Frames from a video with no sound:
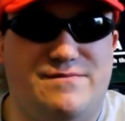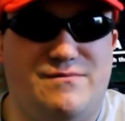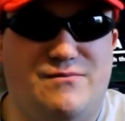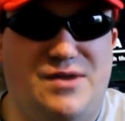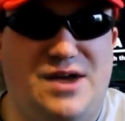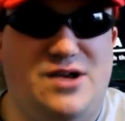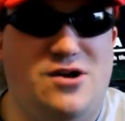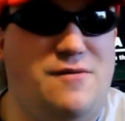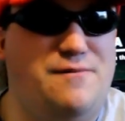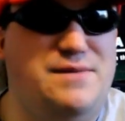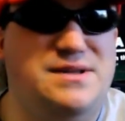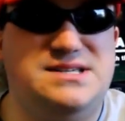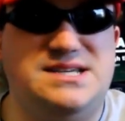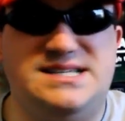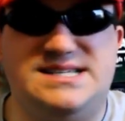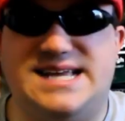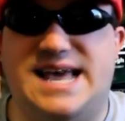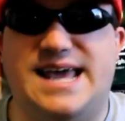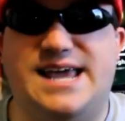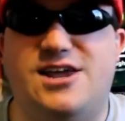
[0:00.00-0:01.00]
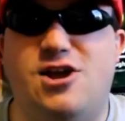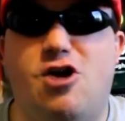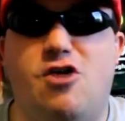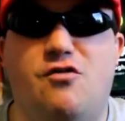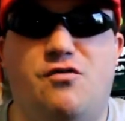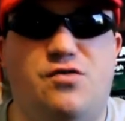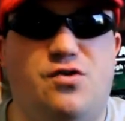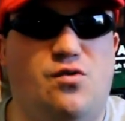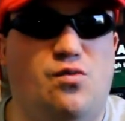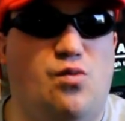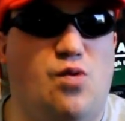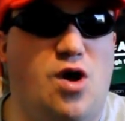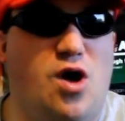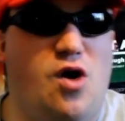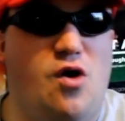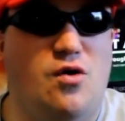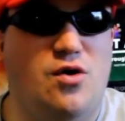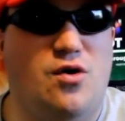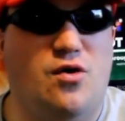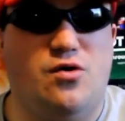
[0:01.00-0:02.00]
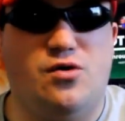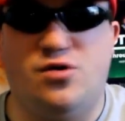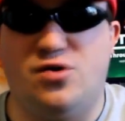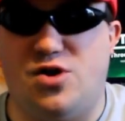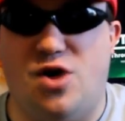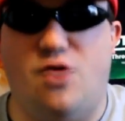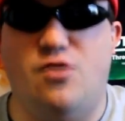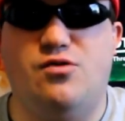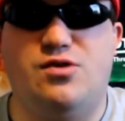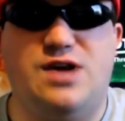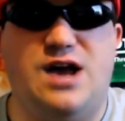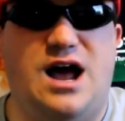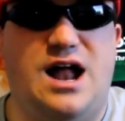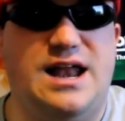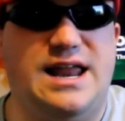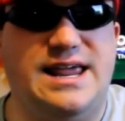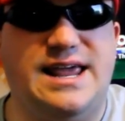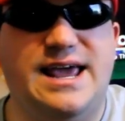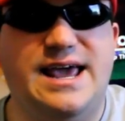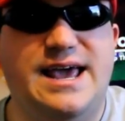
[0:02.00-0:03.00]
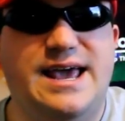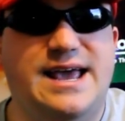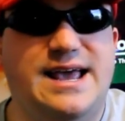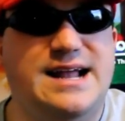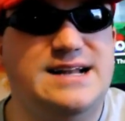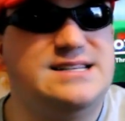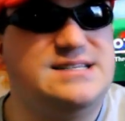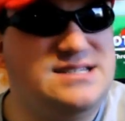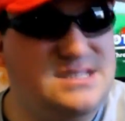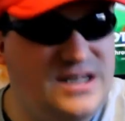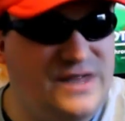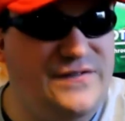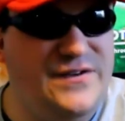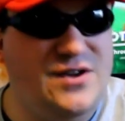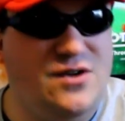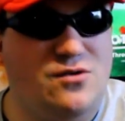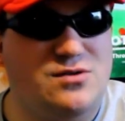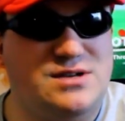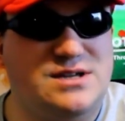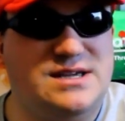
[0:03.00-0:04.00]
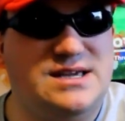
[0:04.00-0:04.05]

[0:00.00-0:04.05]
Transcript: When you're not busy taking over the world or go-karting, it's difficult to